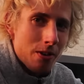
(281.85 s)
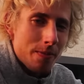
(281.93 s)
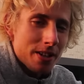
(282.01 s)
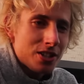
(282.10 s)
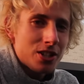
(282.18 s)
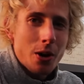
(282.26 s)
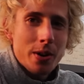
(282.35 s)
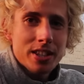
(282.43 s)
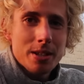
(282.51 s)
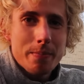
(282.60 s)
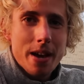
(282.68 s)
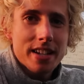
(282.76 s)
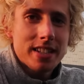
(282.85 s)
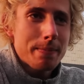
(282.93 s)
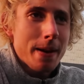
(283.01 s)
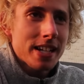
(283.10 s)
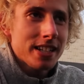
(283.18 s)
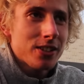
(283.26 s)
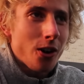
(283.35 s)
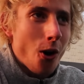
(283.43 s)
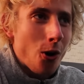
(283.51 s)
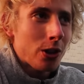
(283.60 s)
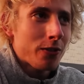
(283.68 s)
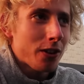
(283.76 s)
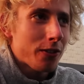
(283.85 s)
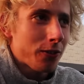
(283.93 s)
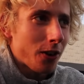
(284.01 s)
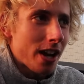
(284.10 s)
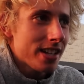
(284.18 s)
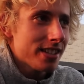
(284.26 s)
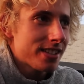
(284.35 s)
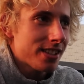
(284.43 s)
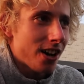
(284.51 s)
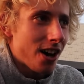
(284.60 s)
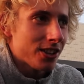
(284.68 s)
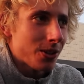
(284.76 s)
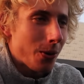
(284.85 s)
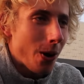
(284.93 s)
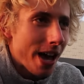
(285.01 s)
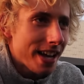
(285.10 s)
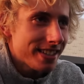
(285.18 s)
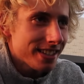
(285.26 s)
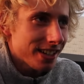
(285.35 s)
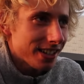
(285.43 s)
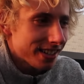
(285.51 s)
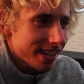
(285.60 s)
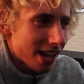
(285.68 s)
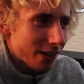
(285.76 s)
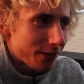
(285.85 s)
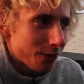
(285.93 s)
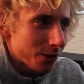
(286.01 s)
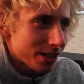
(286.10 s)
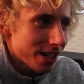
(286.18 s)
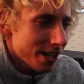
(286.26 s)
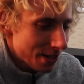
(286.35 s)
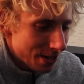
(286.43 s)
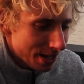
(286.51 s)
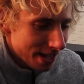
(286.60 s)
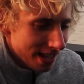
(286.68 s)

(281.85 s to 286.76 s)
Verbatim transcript: We've been showing the Banksy painting to all of our friends on the way to California,